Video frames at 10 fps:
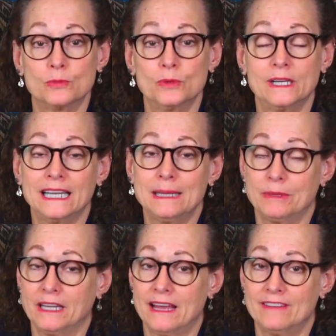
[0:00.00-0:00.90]
really
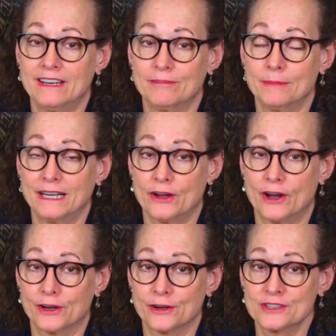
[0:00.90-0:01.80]
beloved of my daughter.